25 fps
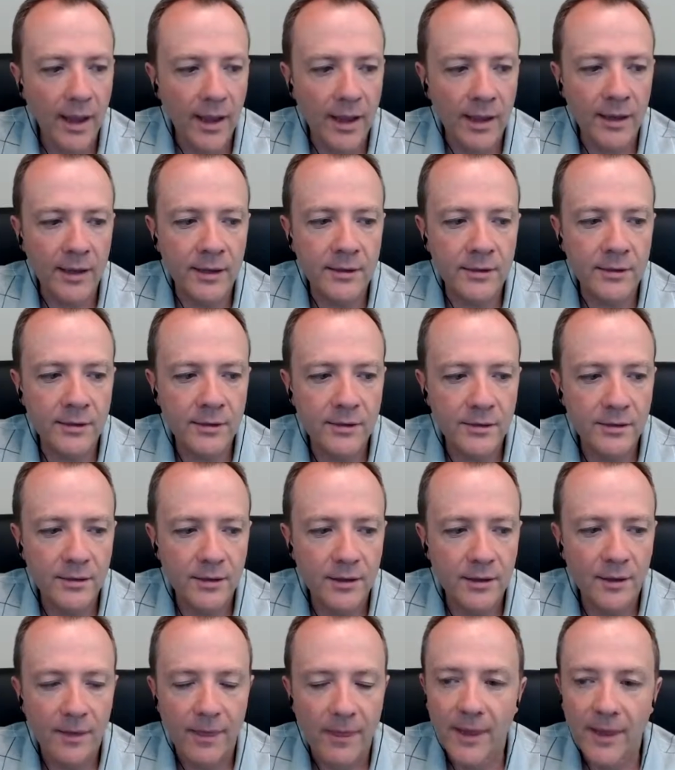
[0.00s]
and Fun.
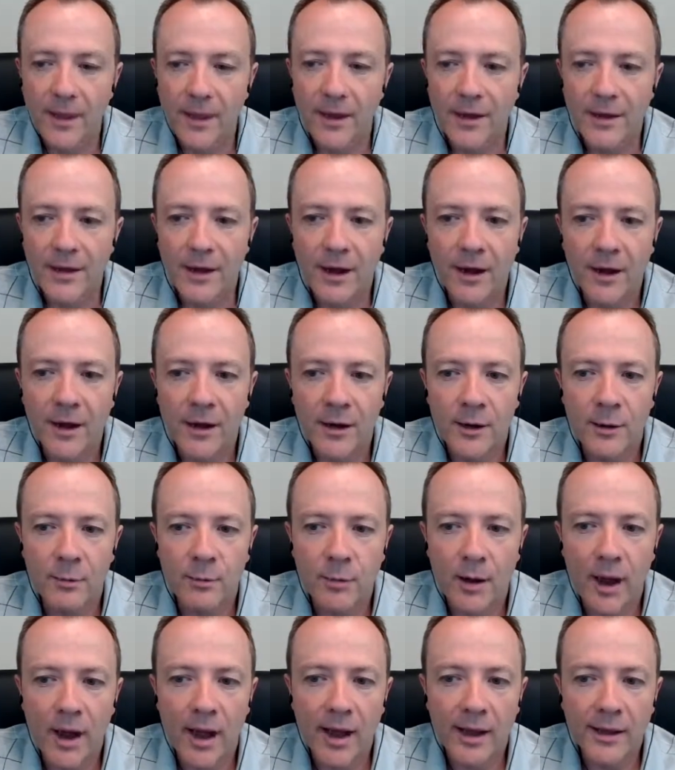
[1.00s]
um
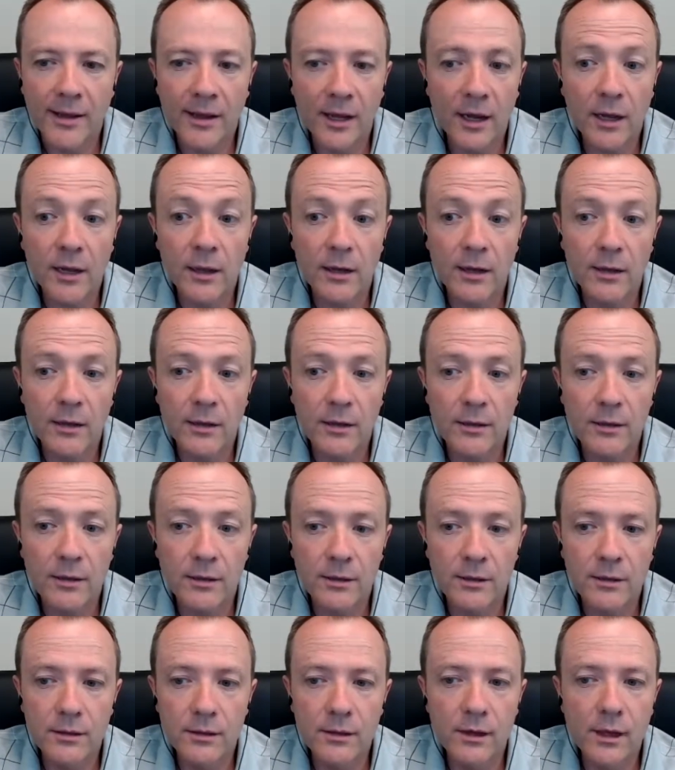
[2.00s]
i got
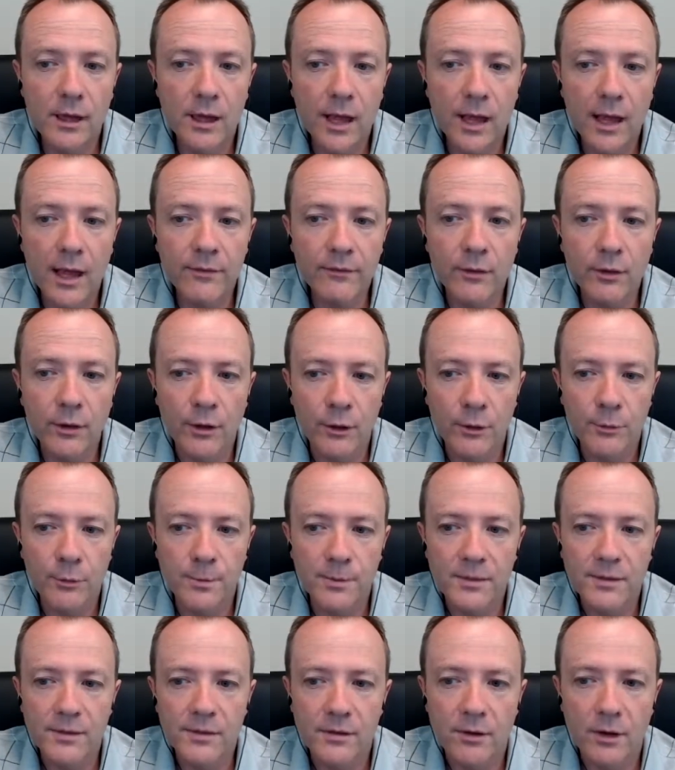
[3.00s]

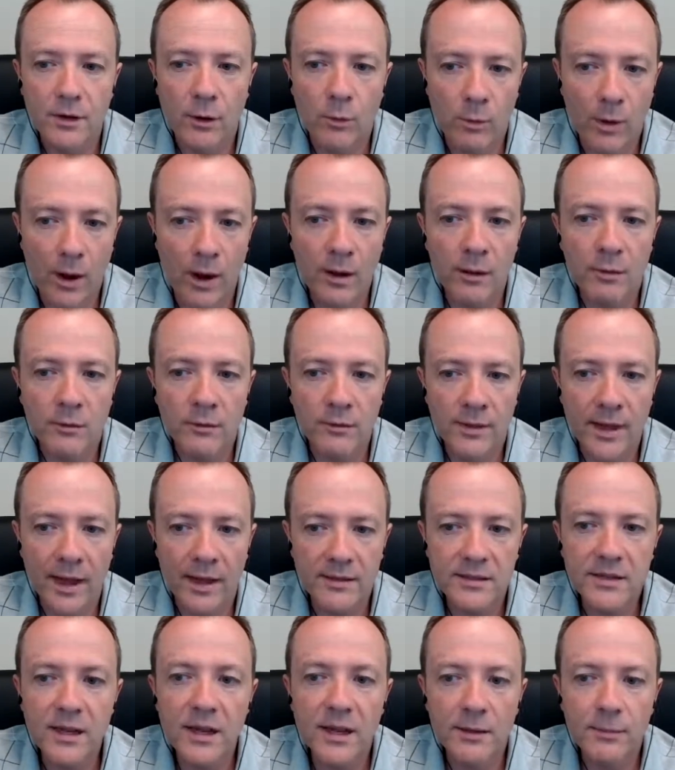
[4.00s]
envelopes around
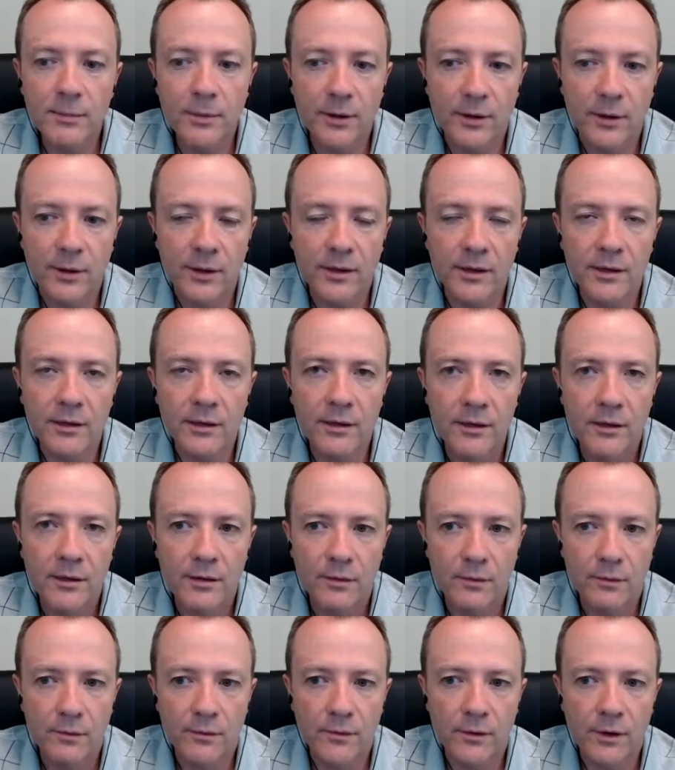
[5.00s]
that time period
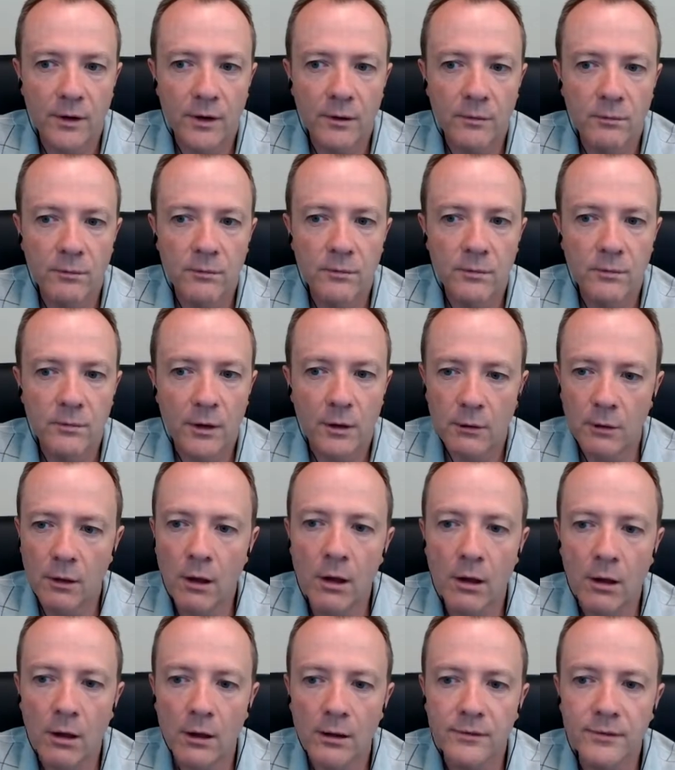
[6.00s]
from a
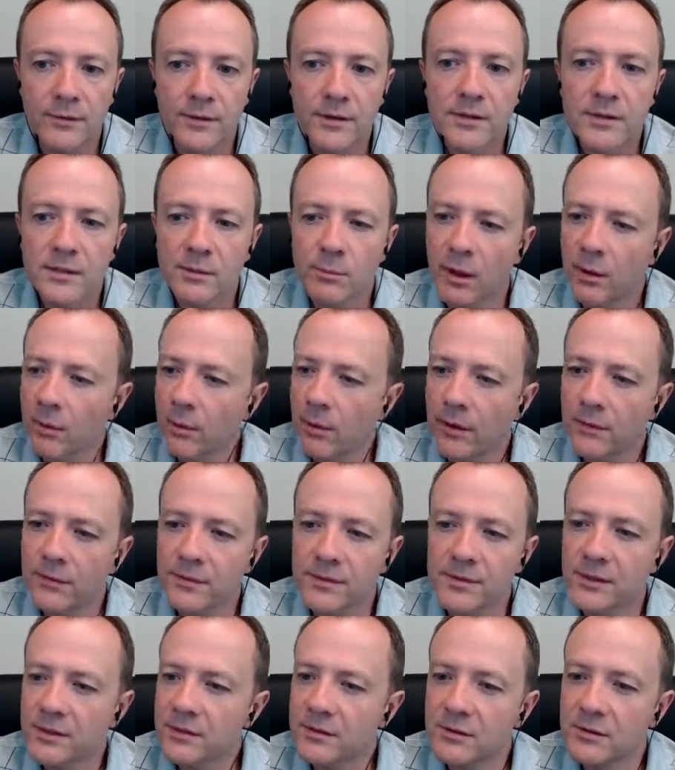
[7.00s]
law office. My wife
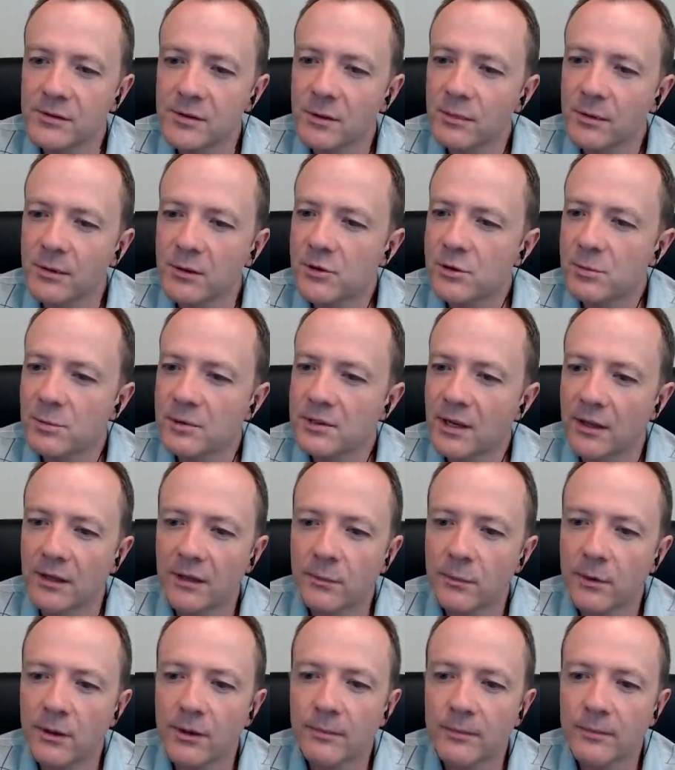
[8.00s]
was like, Is there something you should be
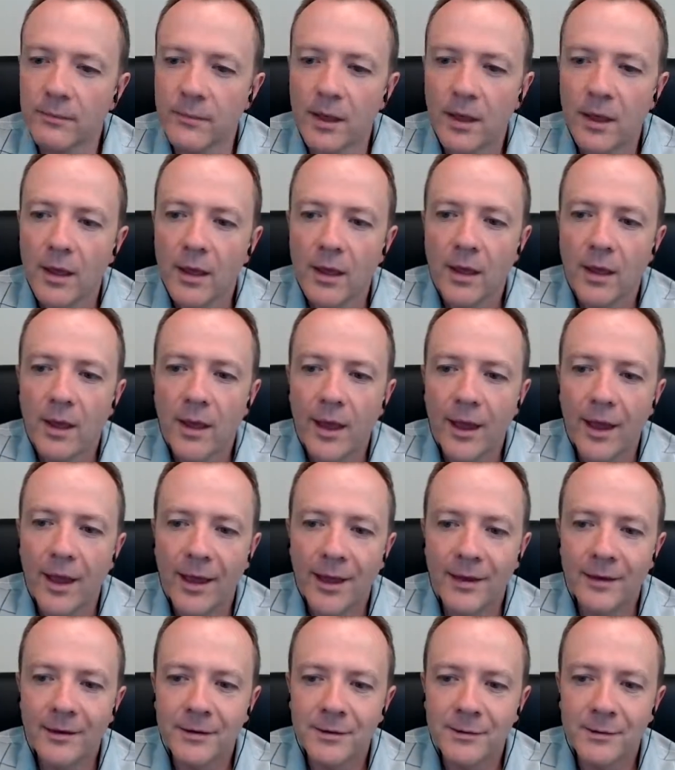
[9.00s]
telling me?
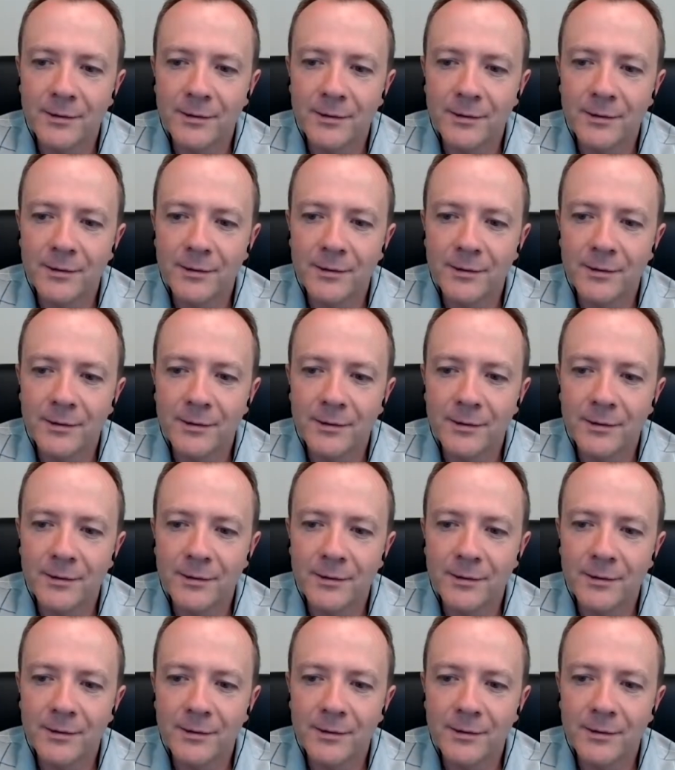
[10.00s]
And